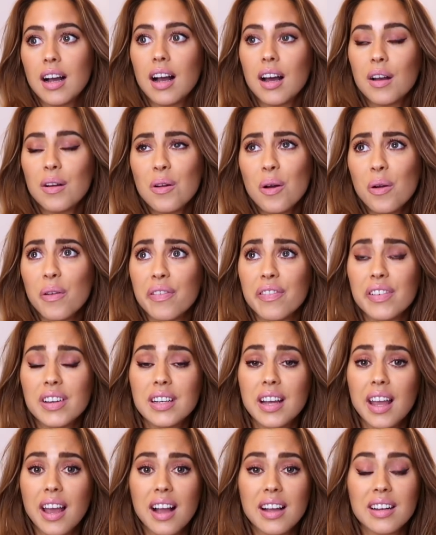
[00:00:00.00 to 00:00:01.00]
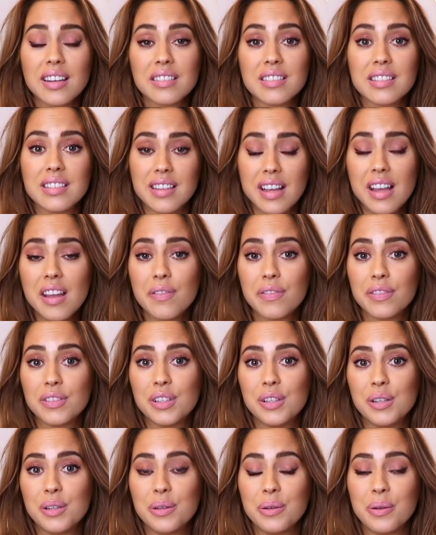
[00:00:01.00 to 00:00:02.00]
I don't know, I feel kind of safe
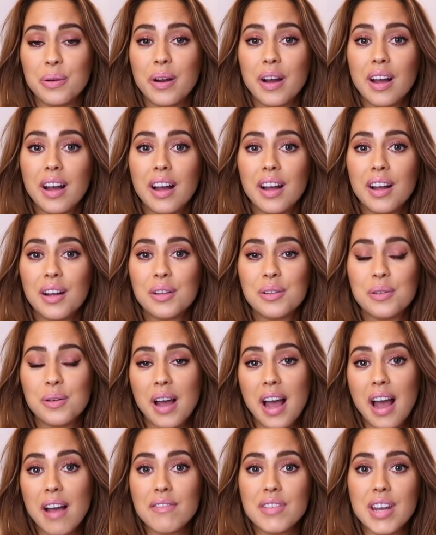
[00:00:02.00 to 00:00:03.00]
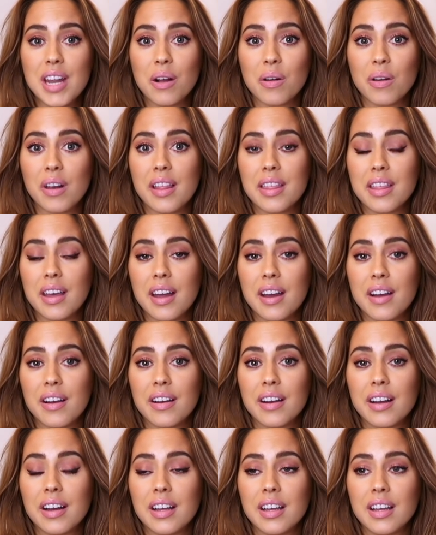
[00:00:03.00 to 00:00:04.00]
to have Nicola
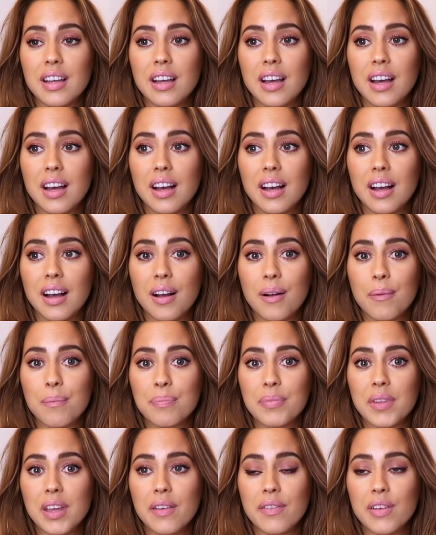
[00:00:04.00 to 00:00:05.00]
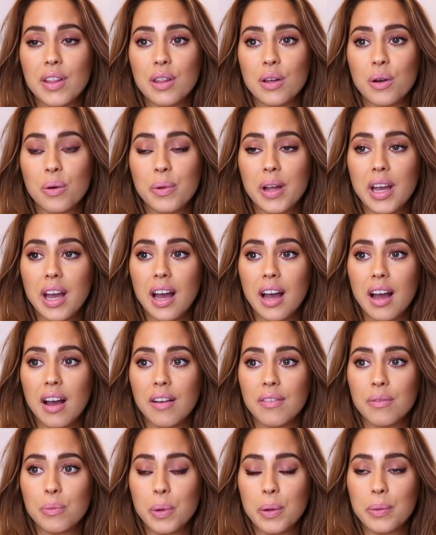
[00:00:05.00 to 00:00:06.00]
there, even though
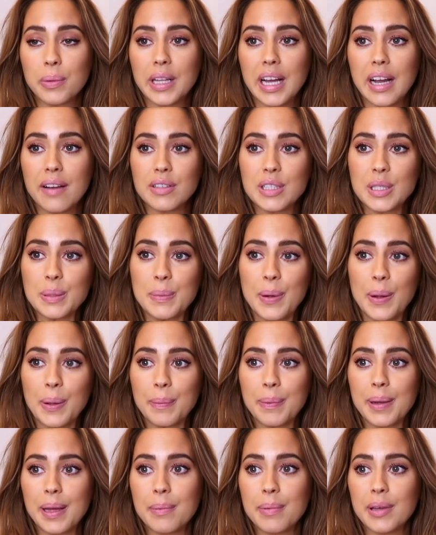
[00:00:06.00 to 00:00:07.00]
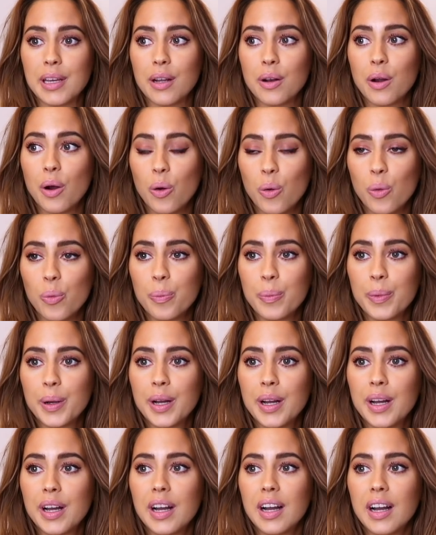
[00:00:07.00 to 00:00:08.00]
we will have a small baby at home,
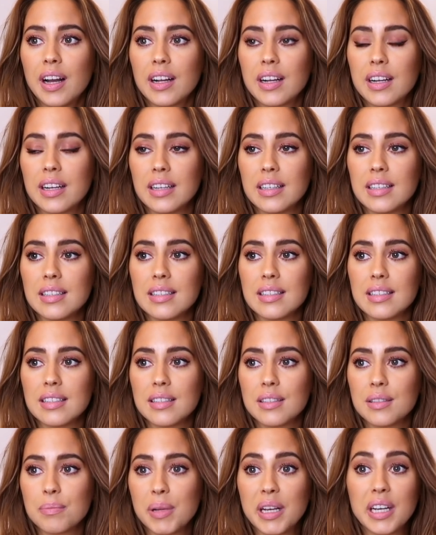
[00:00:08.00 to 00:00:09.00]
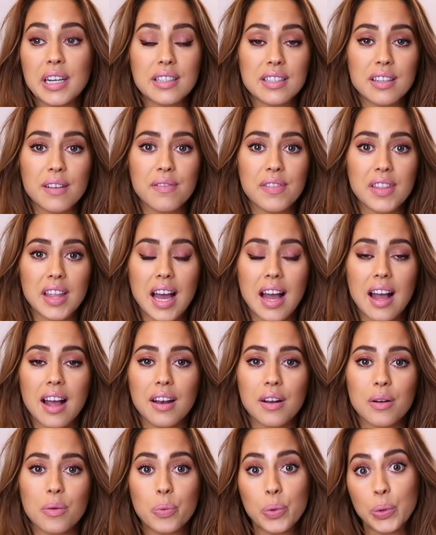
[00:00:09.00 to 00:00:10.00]
because of
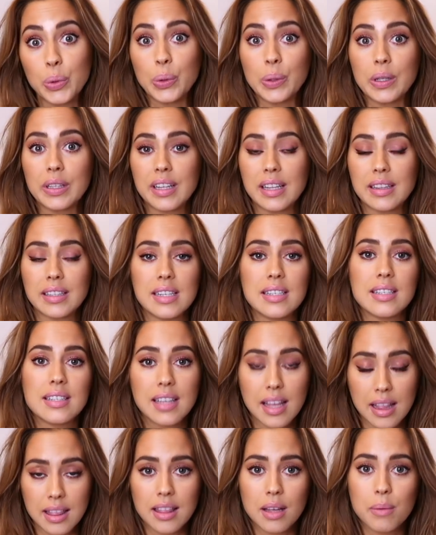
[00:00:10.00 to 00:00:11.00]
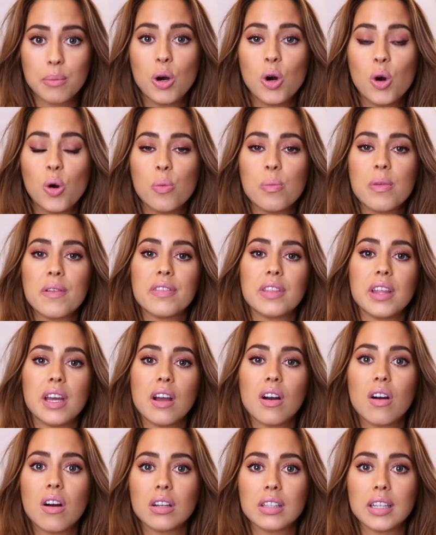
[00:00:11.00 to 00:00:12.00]
that rule that they send them home if
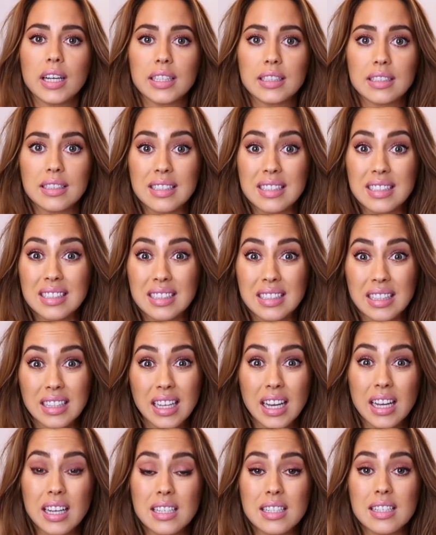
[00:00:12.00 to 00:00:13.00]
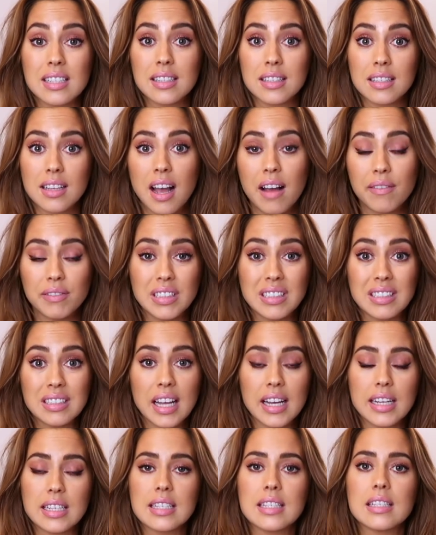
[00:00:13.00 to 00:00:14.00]
they are like the
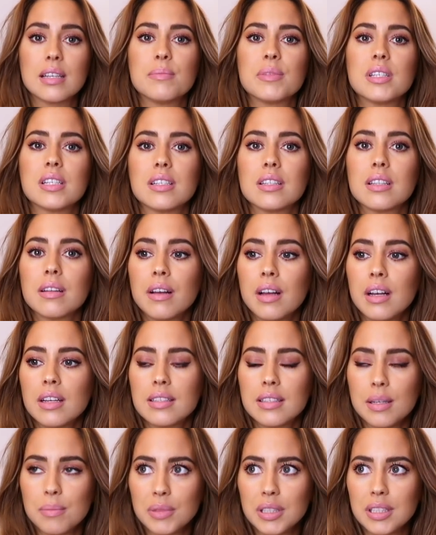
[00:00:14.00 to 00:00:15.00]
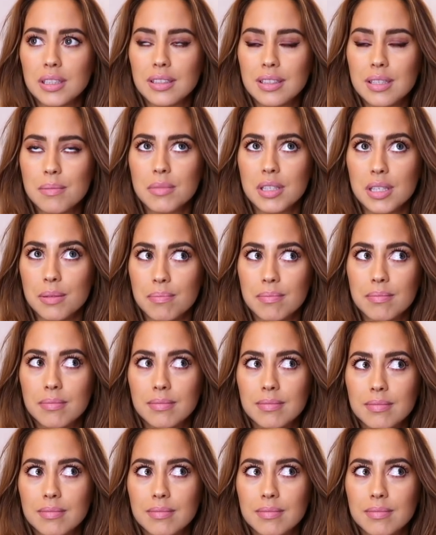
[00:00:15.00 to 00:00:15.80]
slightest symptom.